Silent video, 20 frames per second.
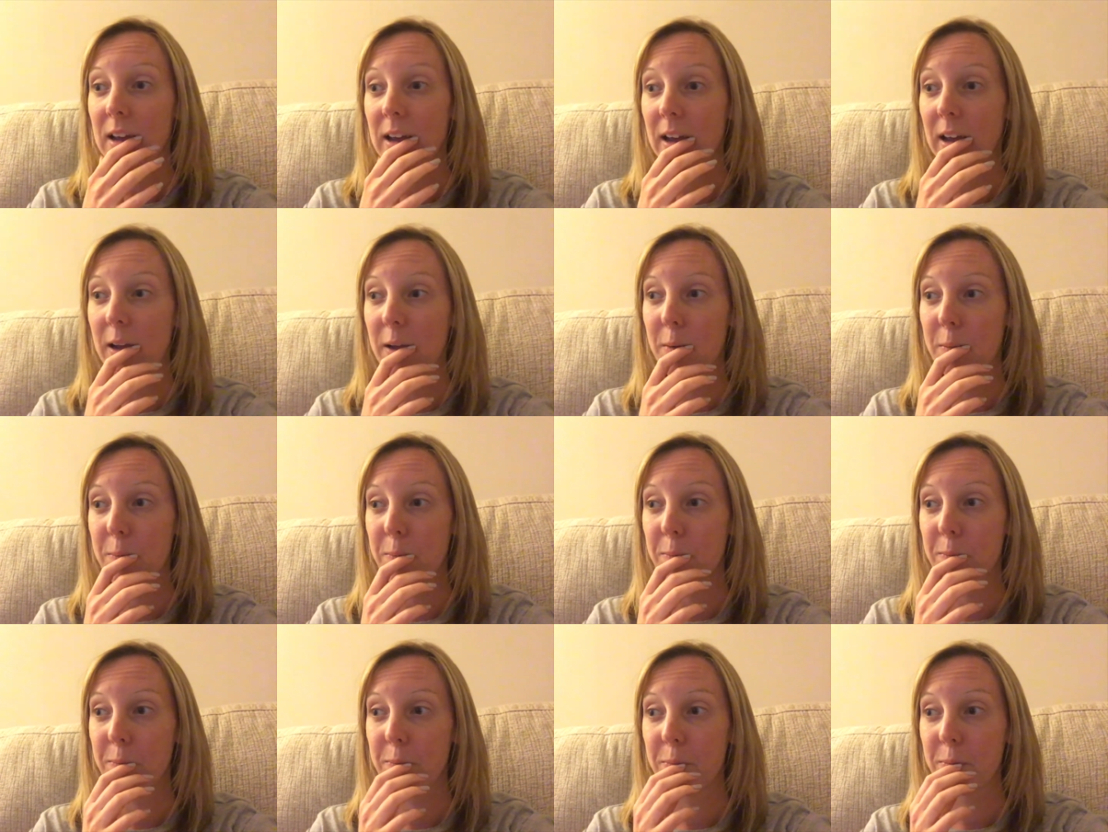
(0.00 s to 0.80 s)
So
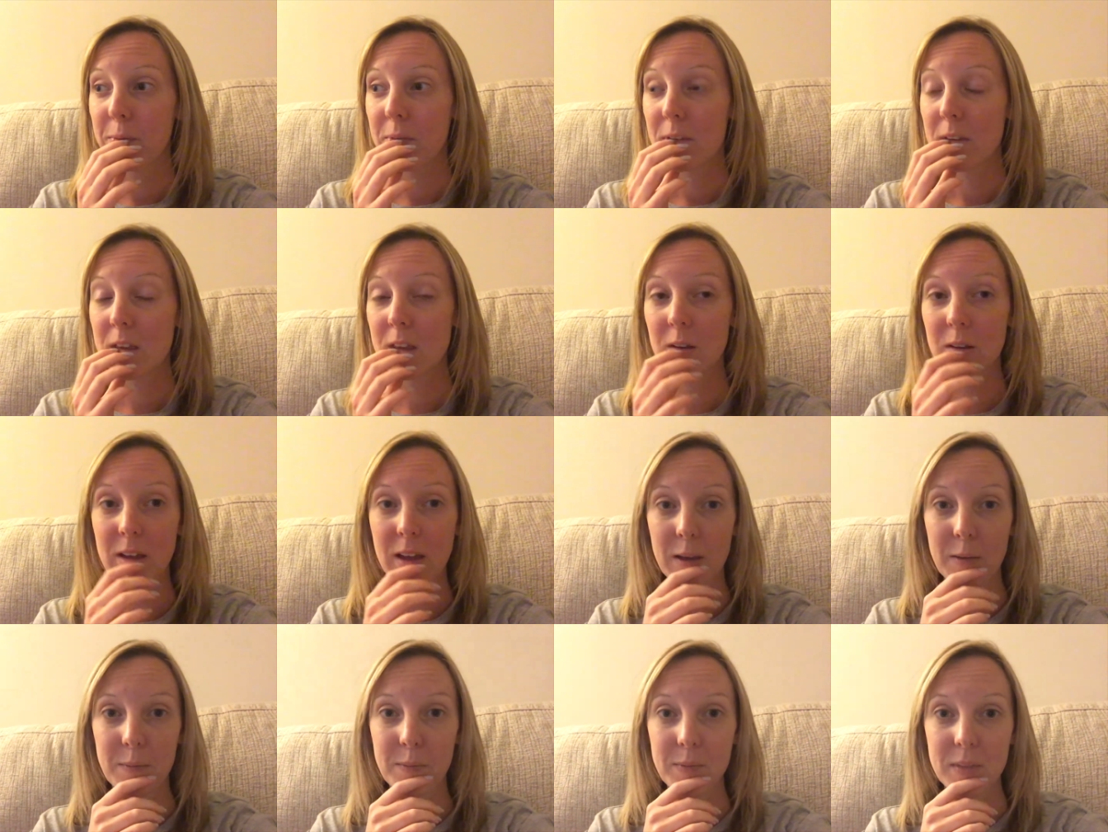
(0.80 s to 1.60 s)

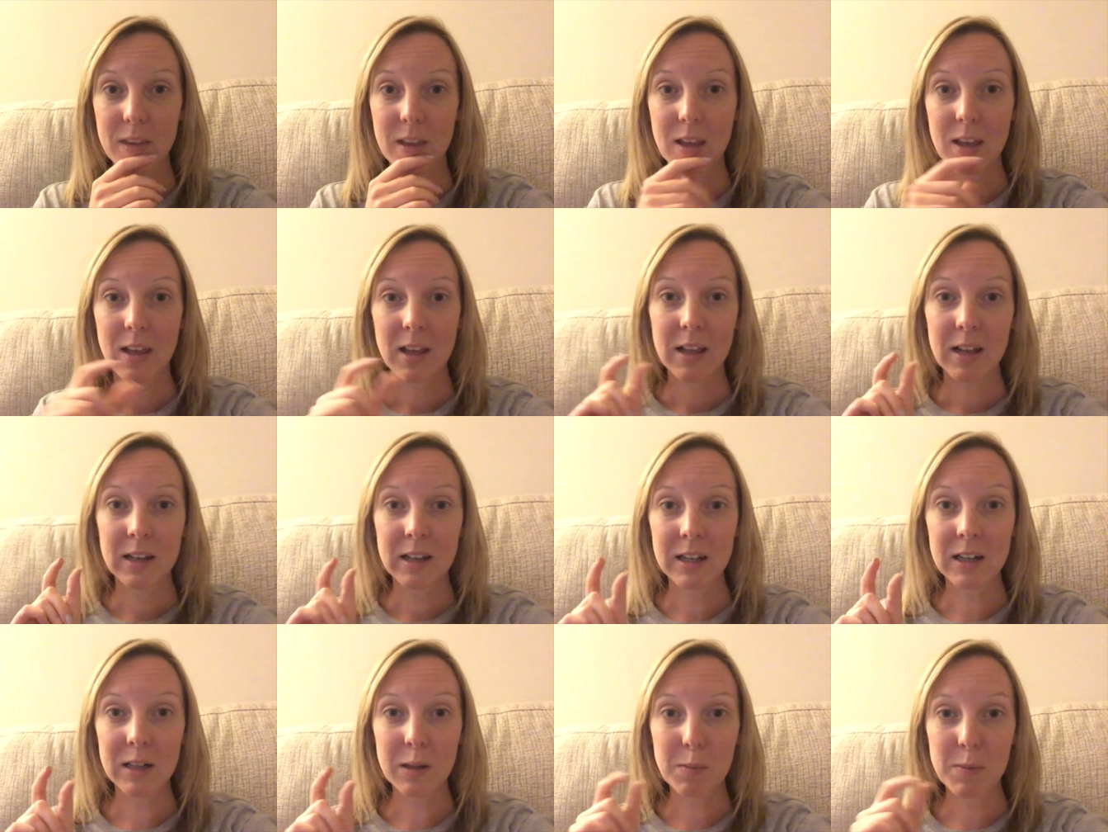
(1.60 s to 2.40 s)
yeah, a
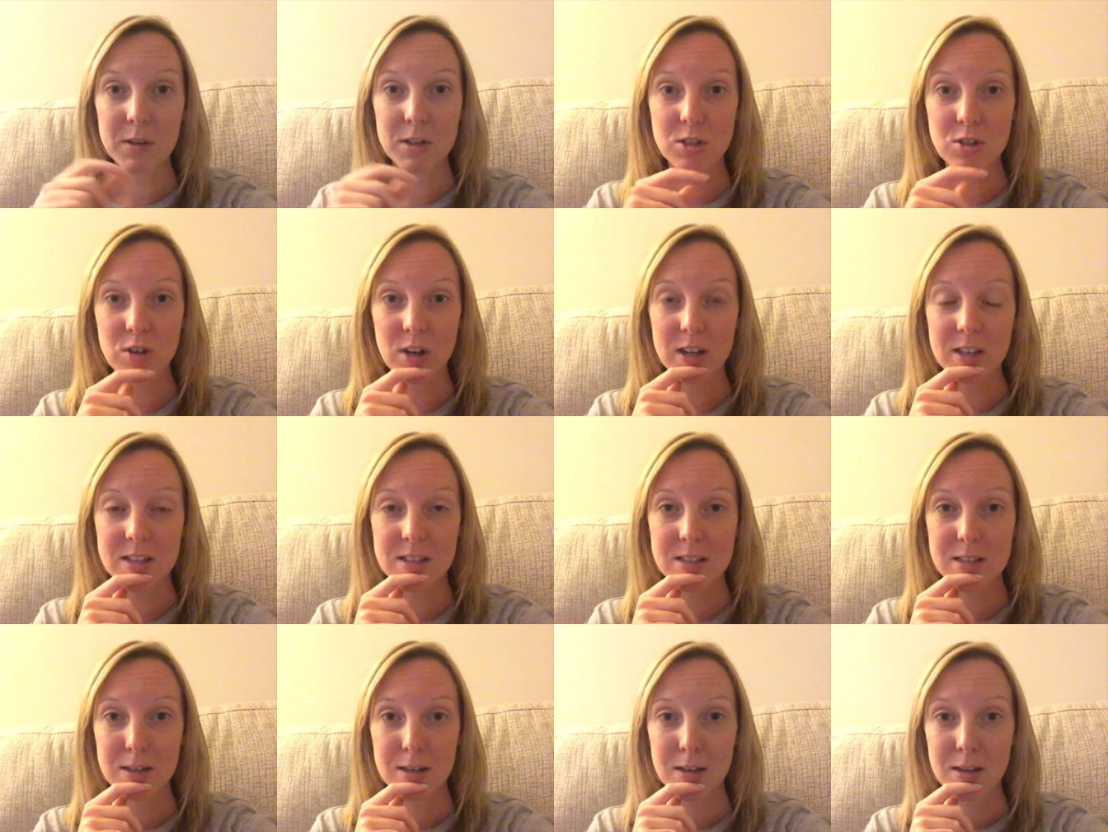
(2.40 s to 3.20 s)
little bit
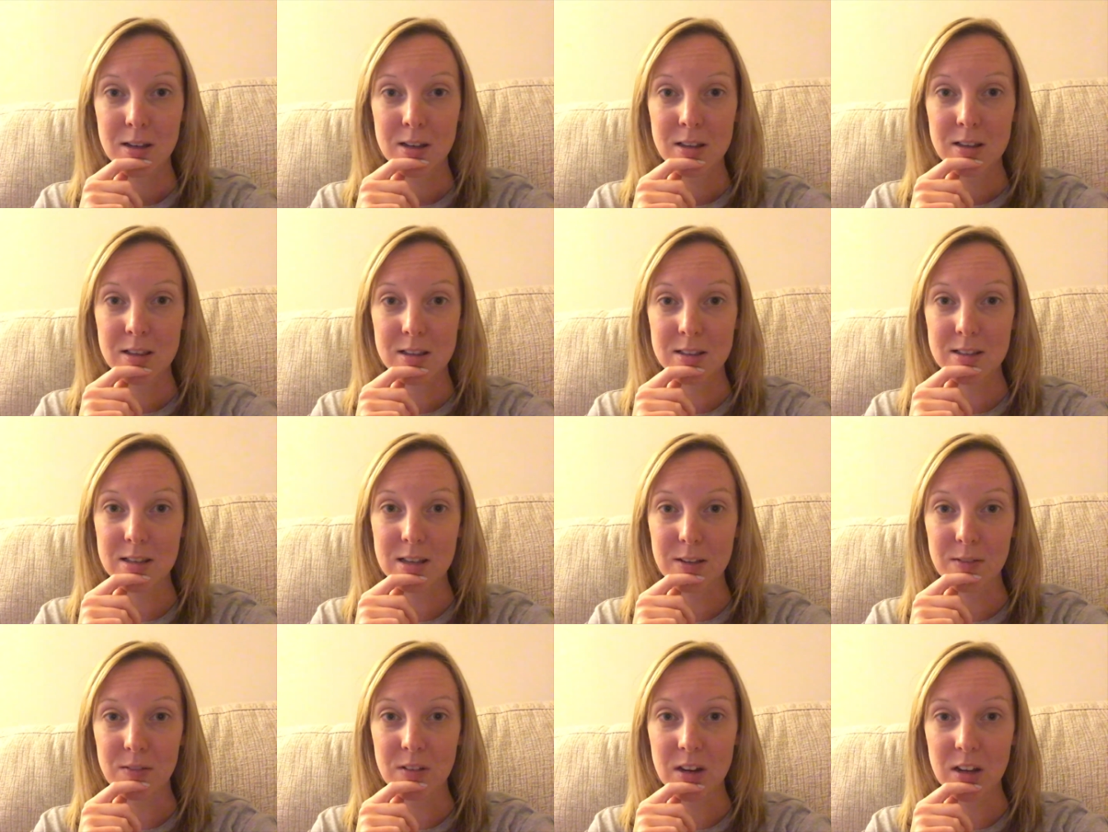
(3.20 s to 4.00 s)
stressed this
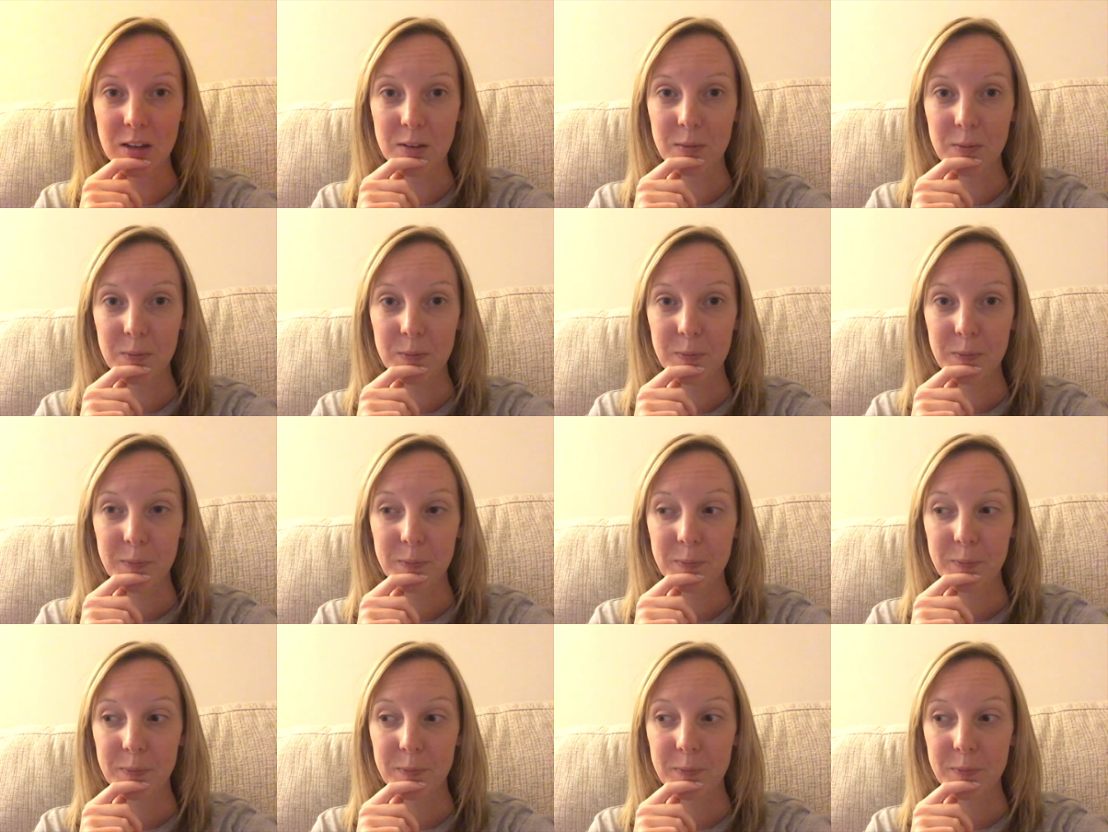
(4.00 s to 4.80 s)
evening,
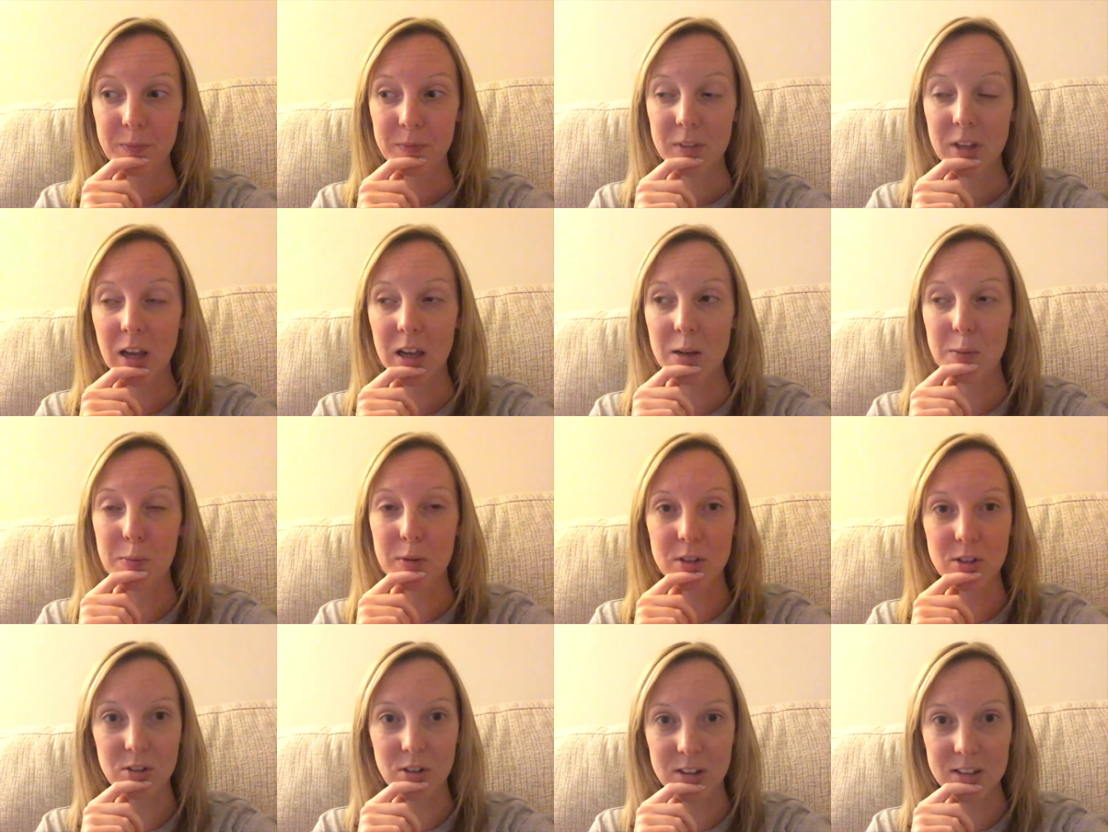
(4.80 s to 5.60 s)
tiny
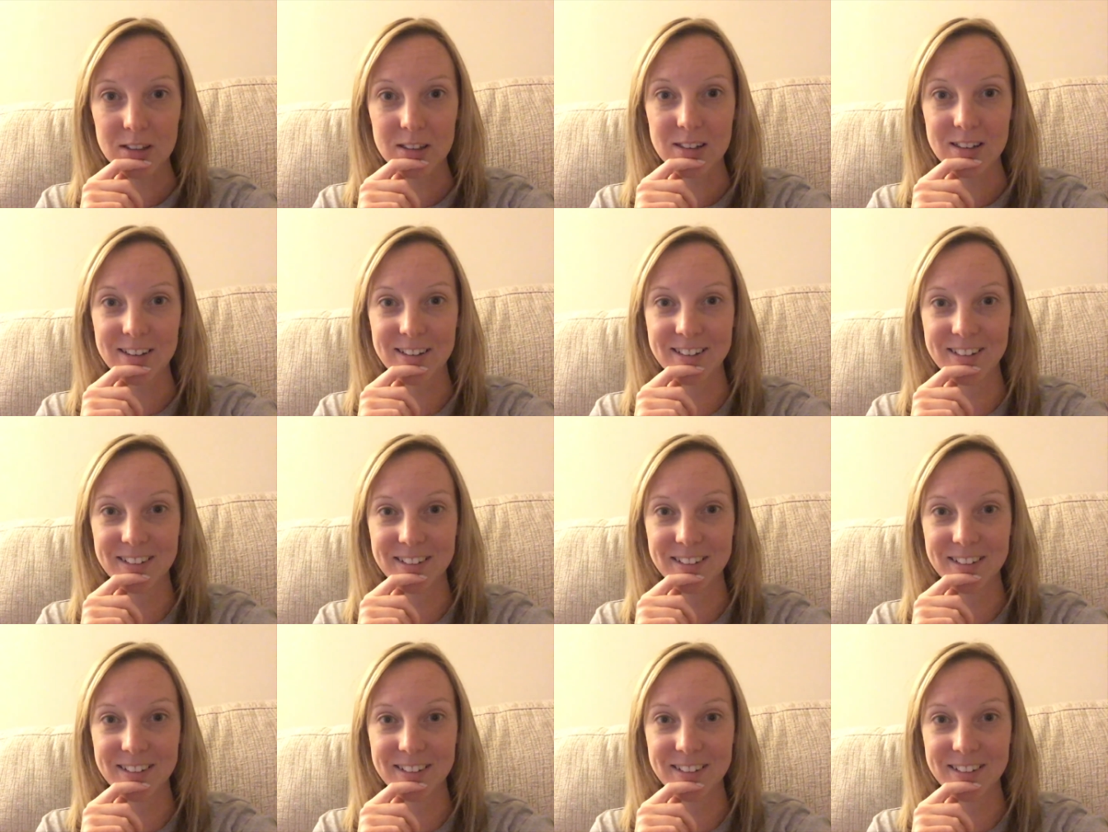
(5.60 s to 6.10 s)
bit stressed.